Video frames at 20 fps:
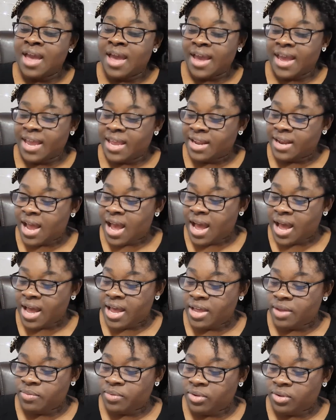And
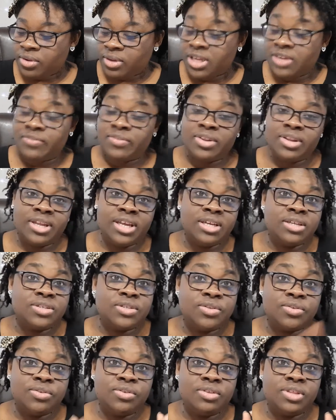I will leave a link
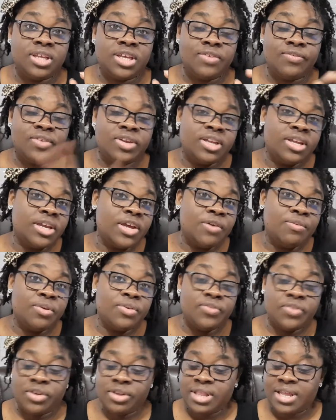to the video
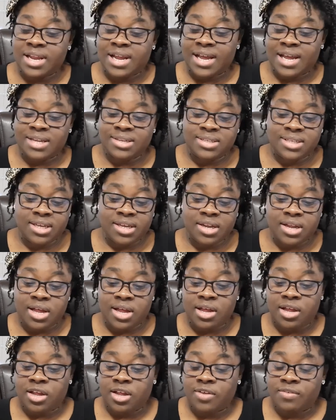review that I did
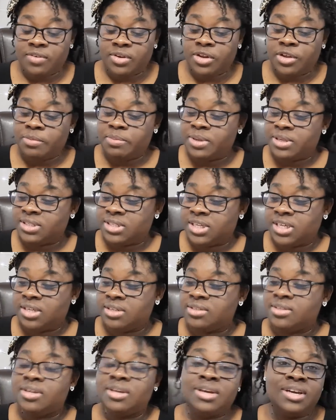of Le
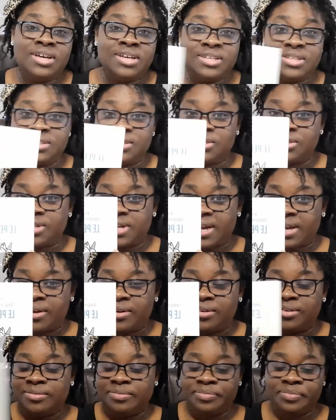Petit
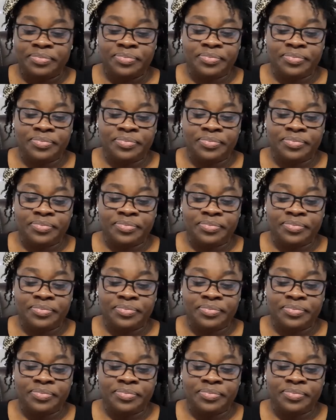Dragon.